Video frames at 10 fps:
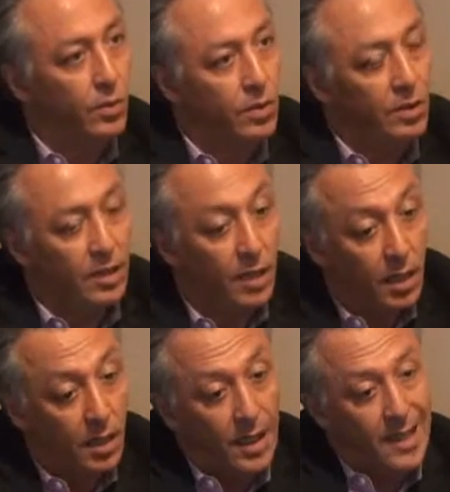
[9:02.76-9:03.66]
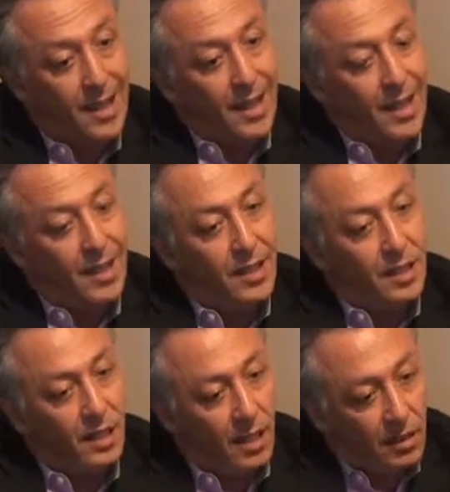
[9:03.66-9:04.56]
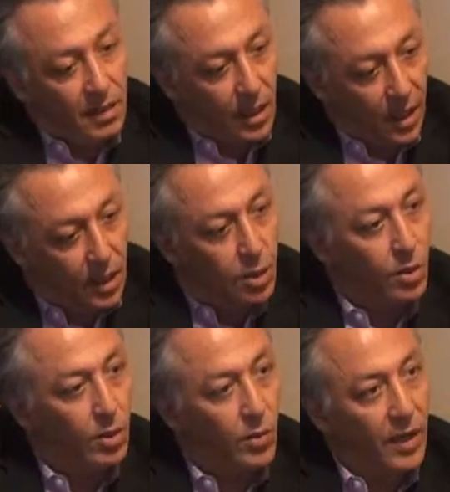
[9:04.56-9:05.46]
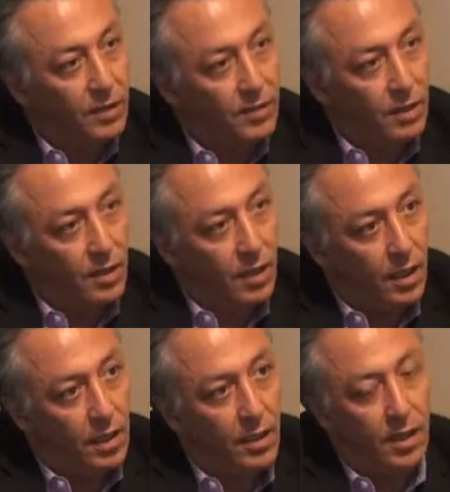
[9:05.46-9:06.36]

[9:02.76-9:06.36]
world. I think the intellectual weight of Turkey,